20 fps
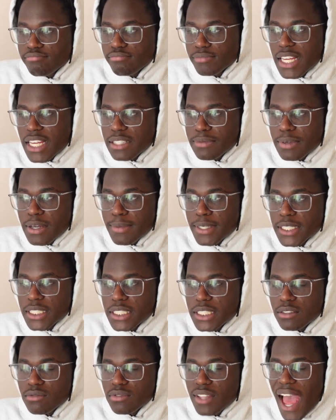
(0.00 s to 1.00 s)
That's pretty much
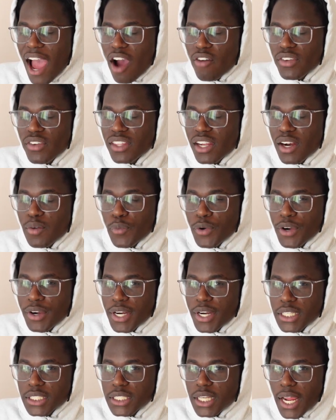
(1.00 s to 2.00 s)
it. The outfit that I'm
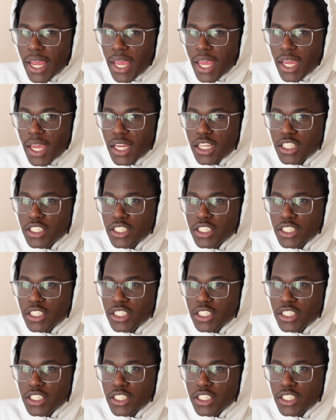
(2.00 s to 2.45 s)
wearing today